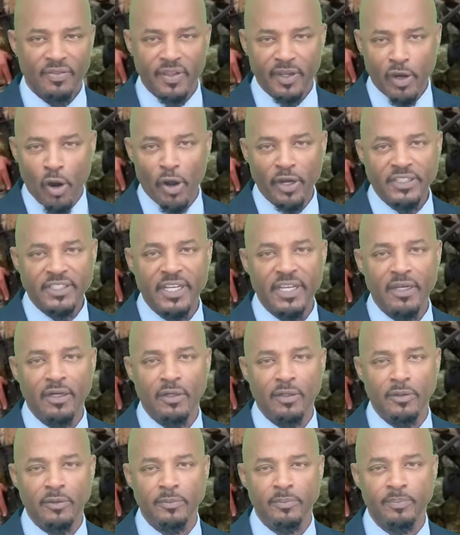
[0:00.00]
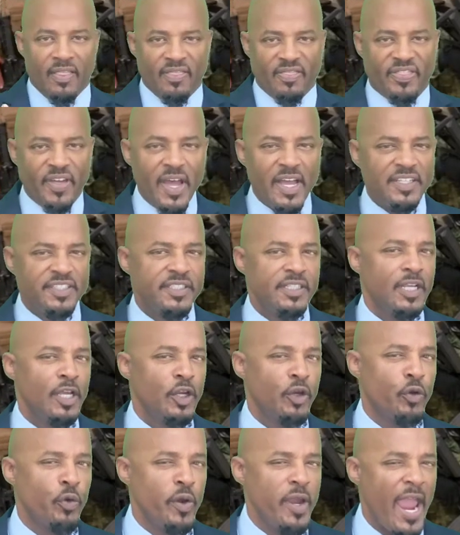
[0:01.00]
the cartel, thus
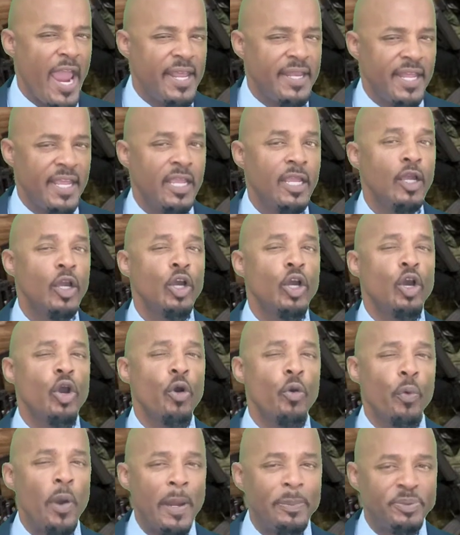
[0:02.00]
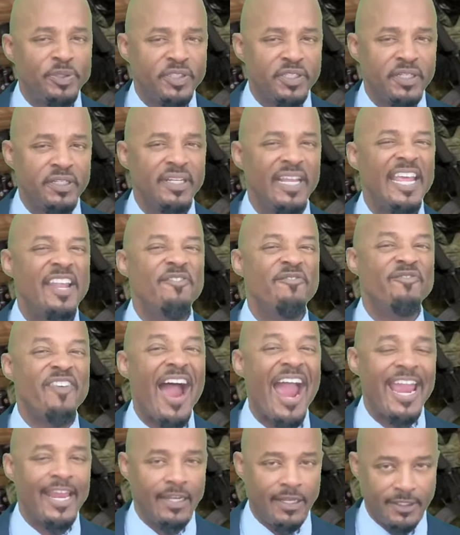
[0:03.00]
creating corruption and
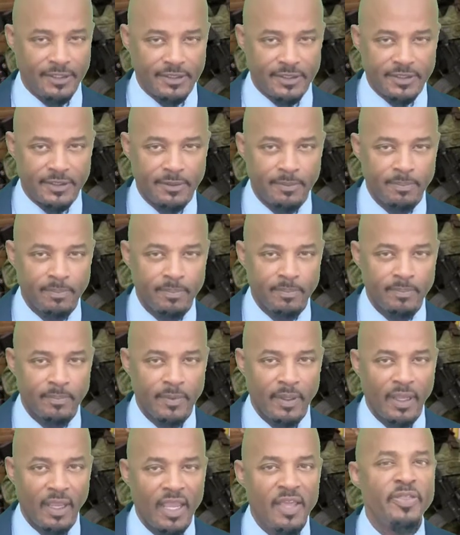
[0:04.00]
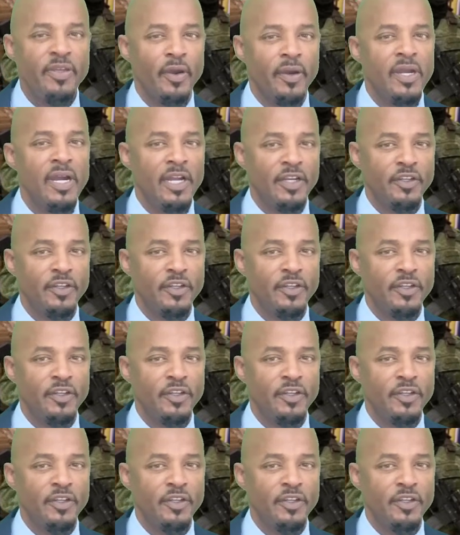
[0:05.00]
violence in their